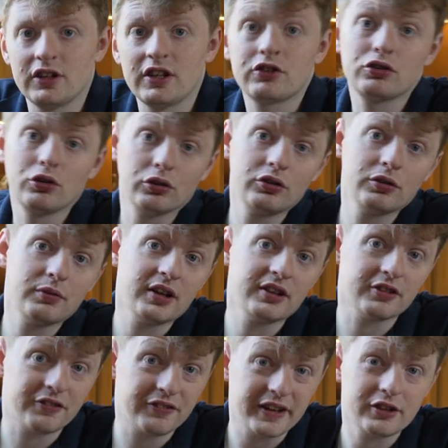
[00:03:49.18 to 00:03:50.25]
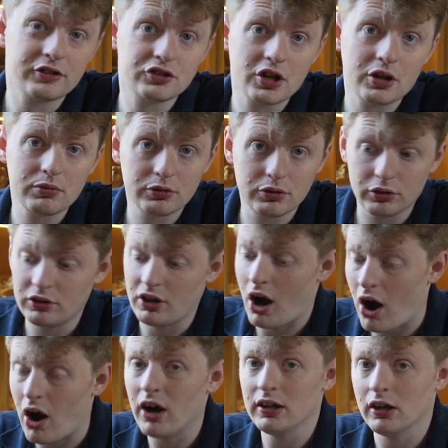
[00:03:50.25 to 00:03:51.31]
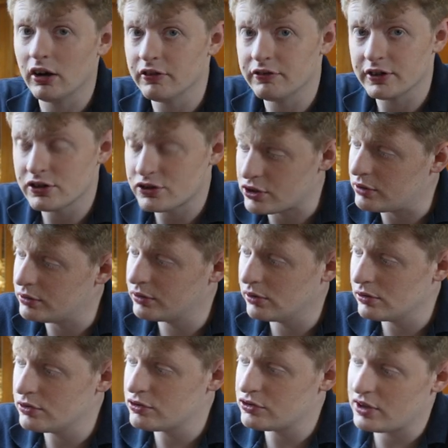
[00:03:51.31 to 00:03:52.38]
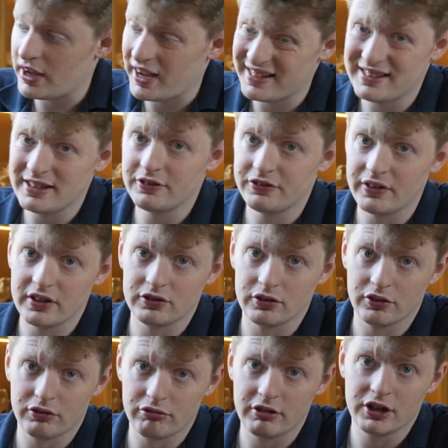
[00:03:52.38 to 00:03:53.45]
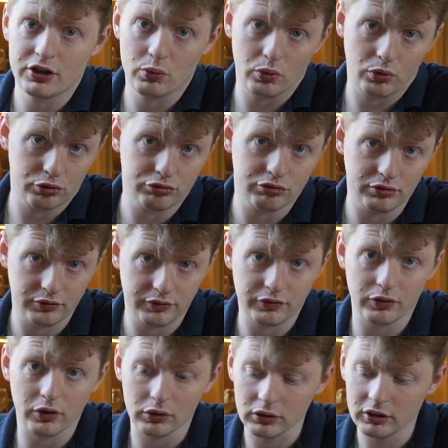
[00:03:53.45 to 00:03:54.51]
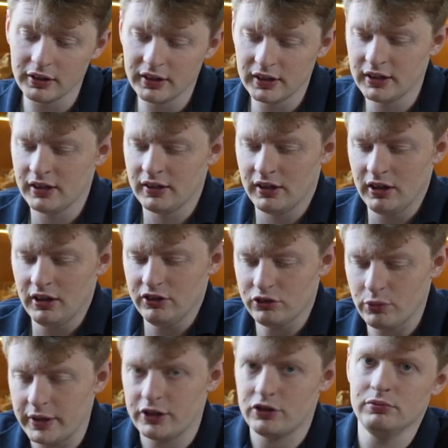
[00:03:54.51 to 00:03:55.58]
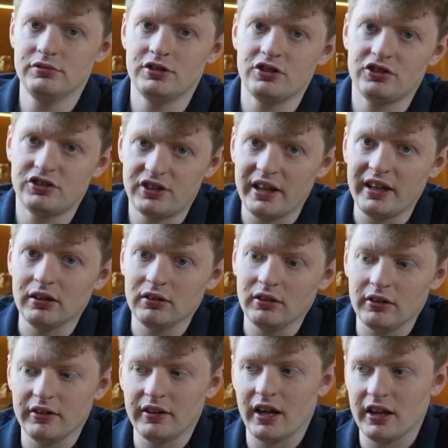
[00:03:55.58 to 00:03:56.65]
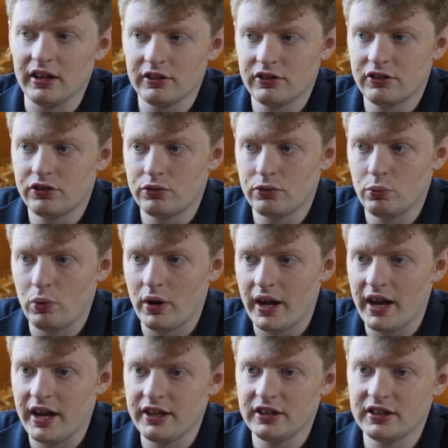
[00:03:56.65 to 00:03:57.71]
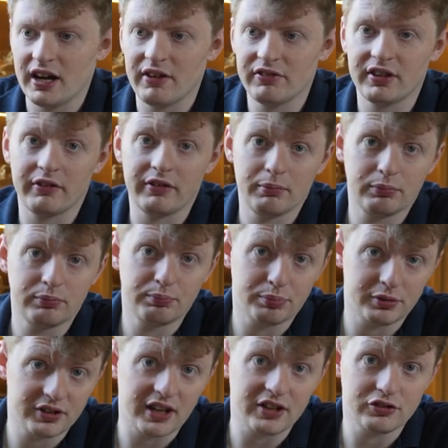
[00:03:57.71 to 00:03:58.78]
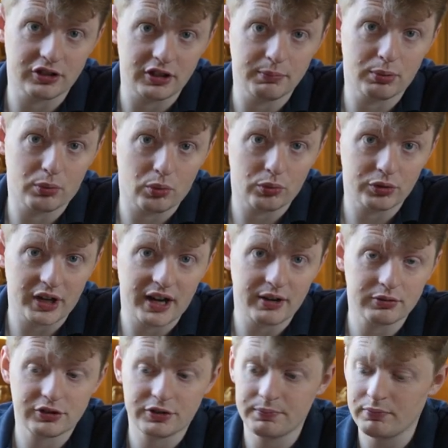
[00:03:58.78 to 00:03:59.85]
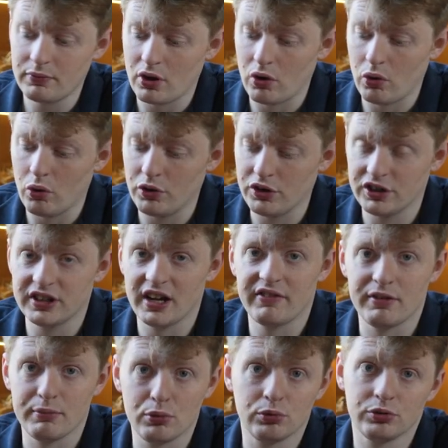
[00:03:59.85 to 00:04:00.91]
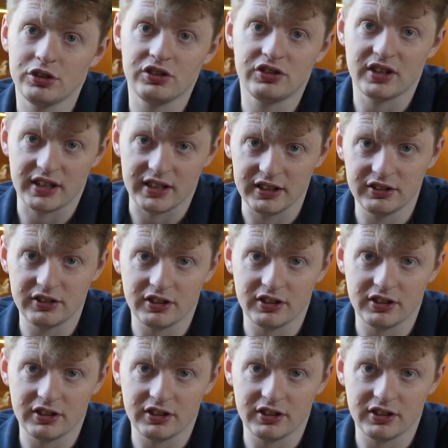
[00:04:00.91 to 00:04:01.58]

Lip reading: this gun is a fixed choke gun. I like fixed choke guns. It is fixed at 3/4 and full. So when it comes to steel, that's where you'd have to have it potentially bored out, or you could have it multi-teagued